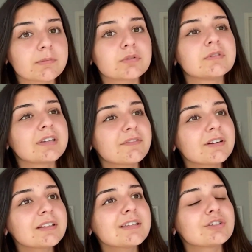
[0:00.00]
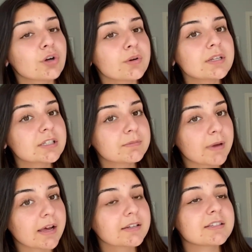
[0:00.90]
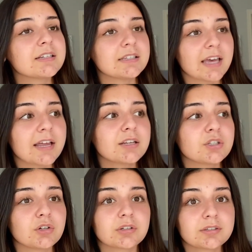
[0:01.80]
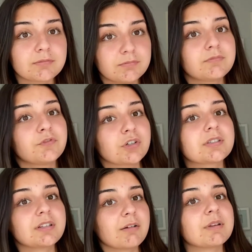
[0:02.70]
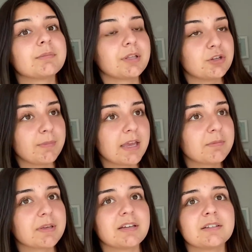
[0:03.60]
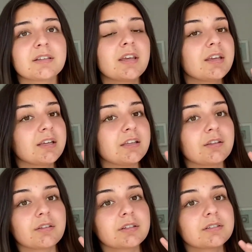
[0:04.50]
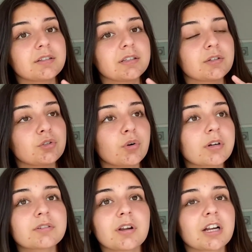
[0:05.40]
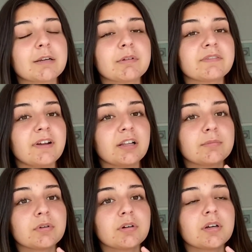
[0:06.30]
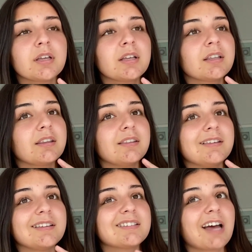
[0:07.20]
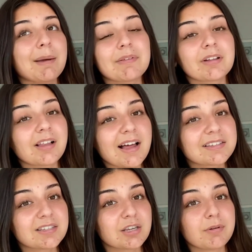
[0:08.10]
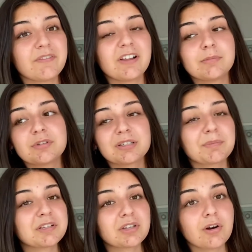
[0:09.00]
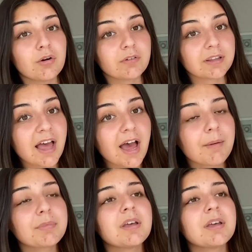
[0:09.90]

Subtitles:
So definitely don't expect to get your first timetable that you make, because either the tutorial is not going to be available, the time of the class is going to be available, something's going to overlap,